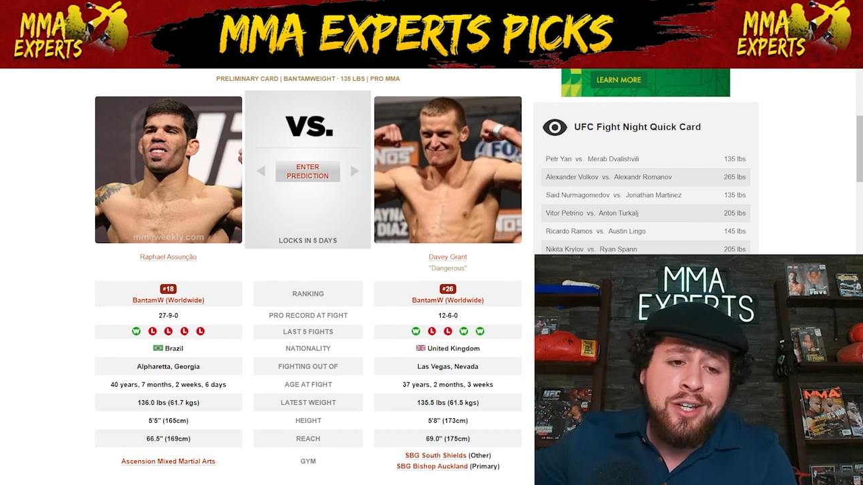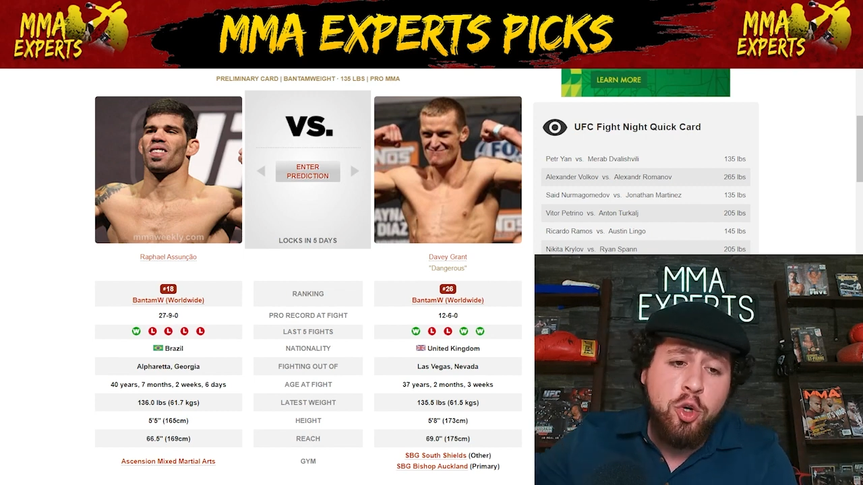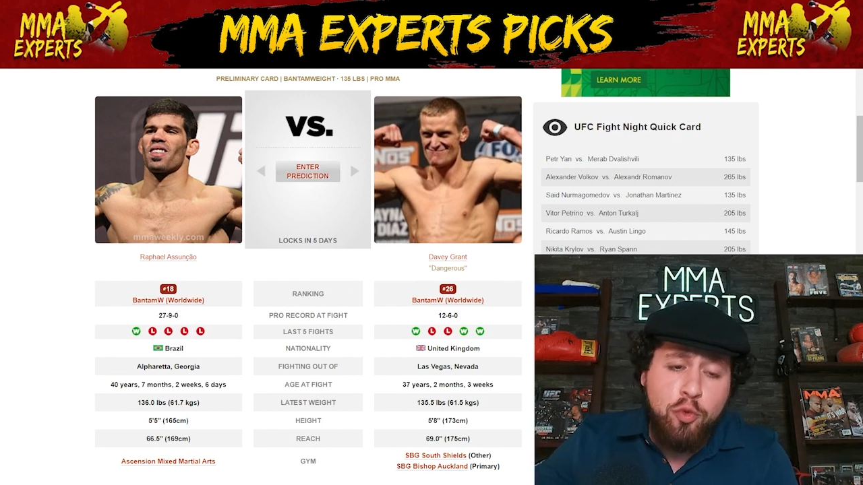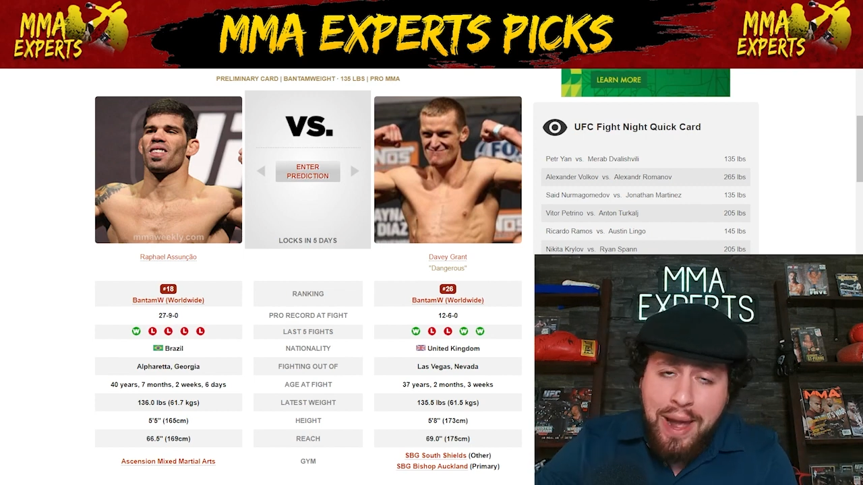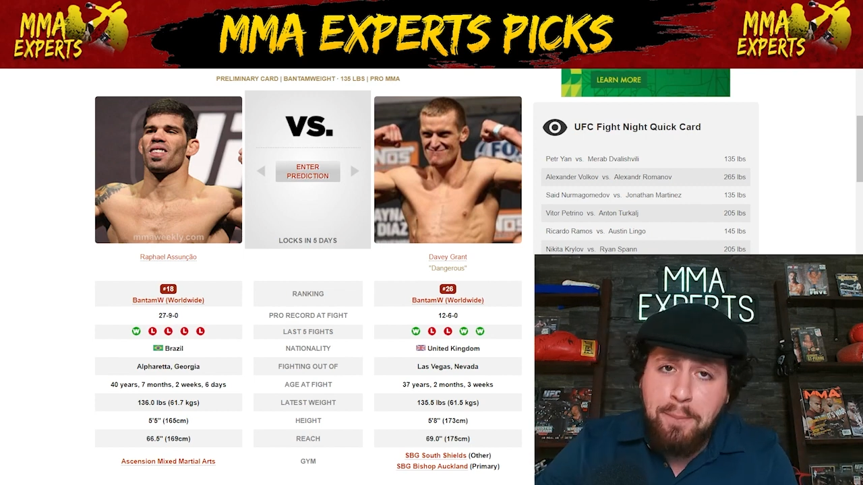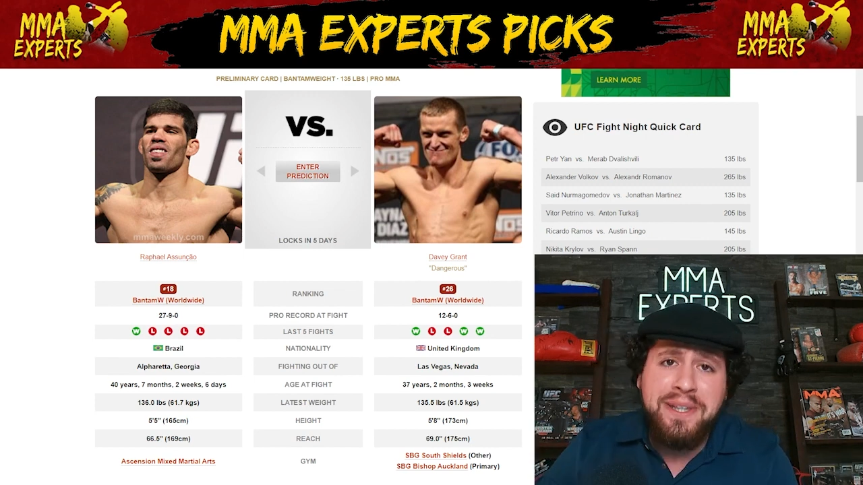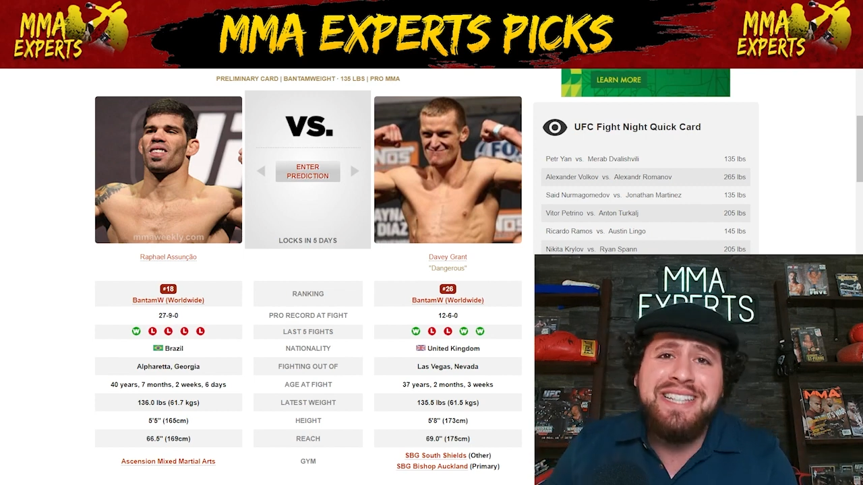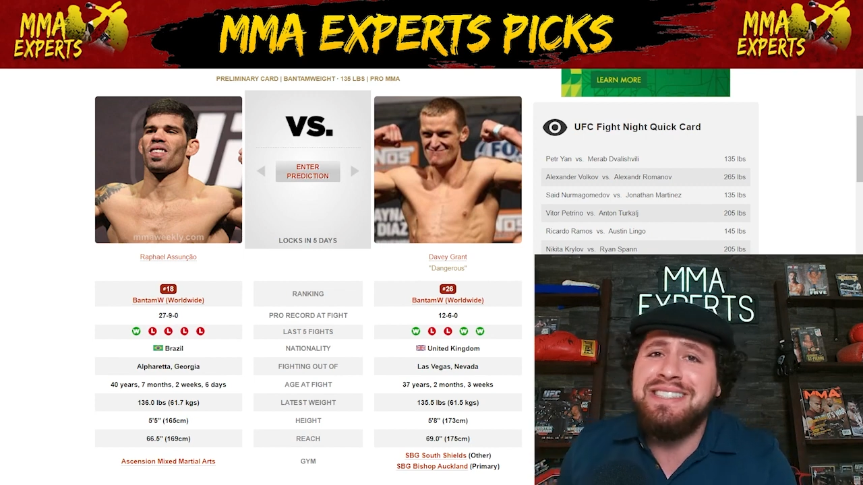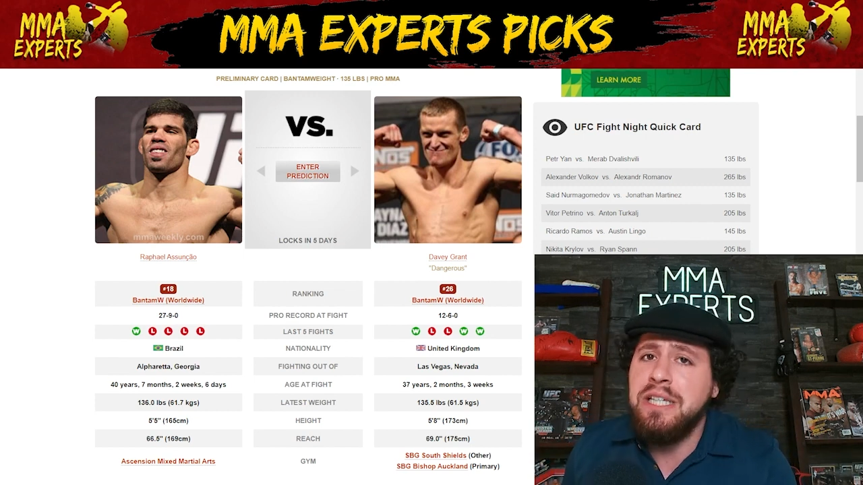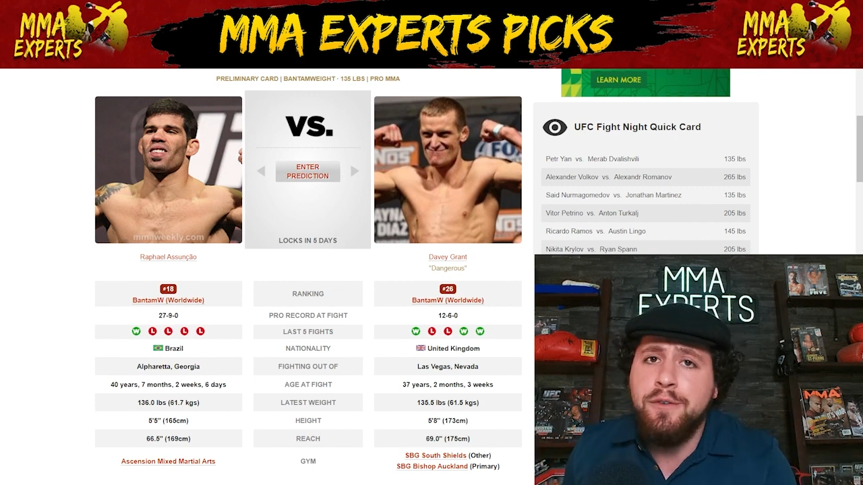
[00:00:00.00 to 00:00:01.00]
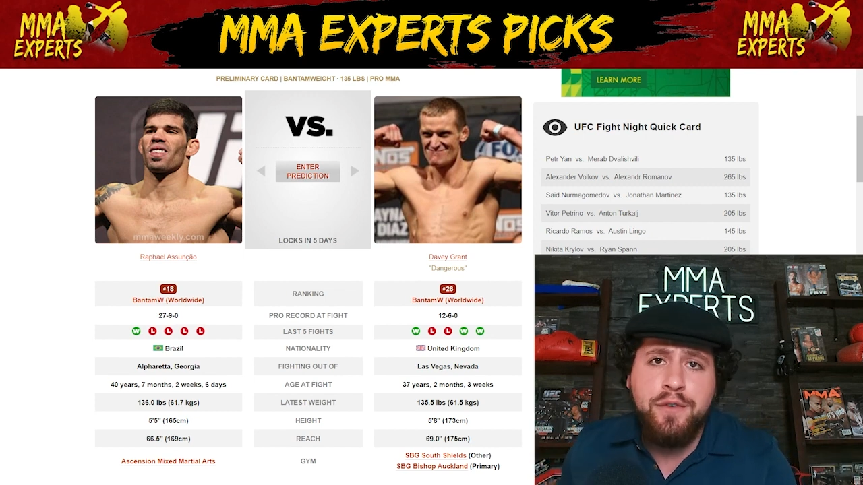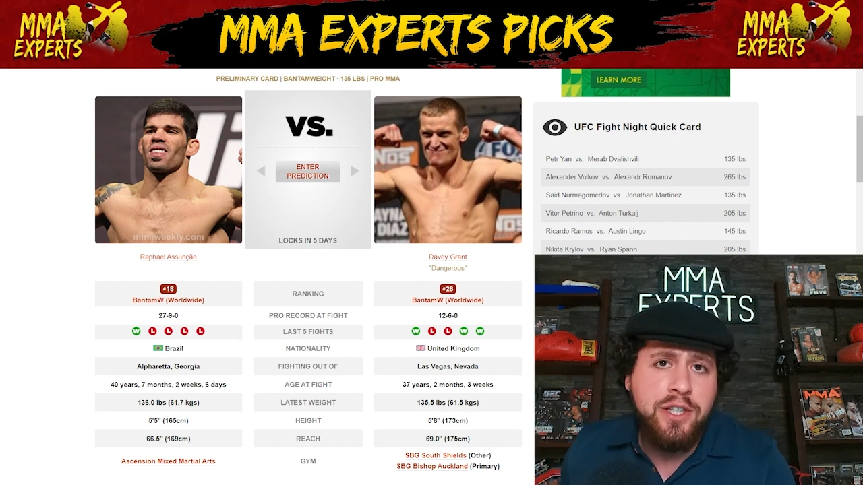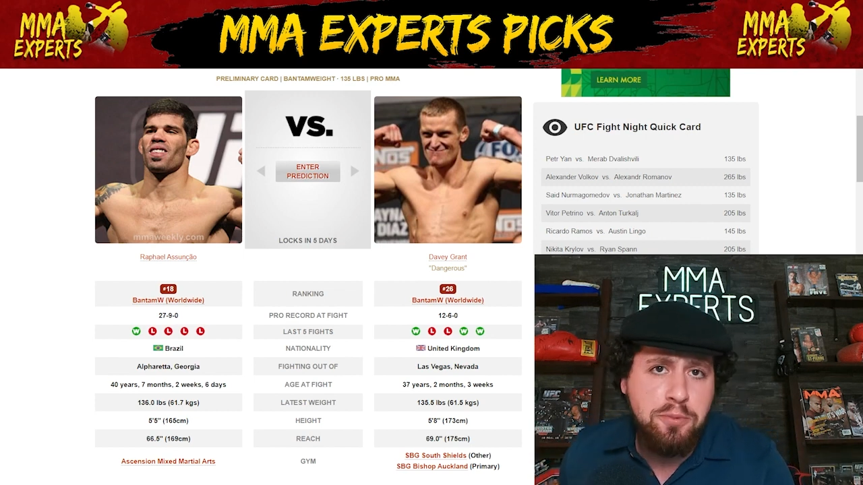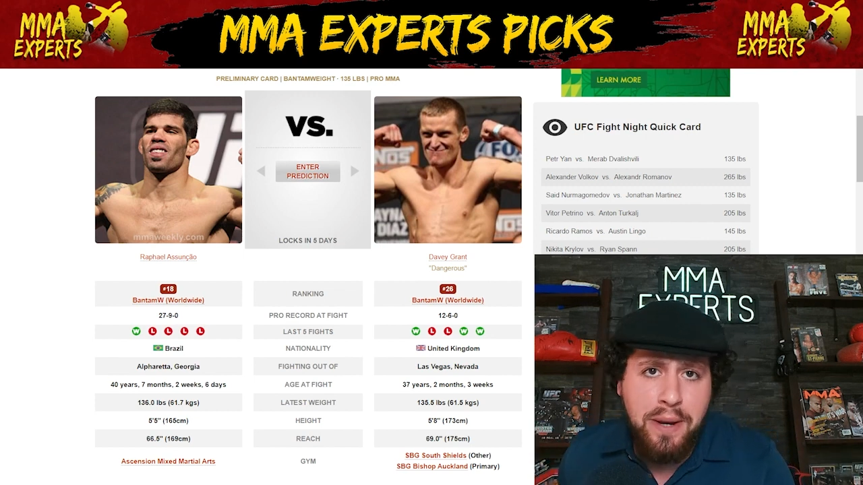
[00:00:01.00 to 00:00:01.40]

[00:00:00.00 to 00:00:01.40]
Grappling defense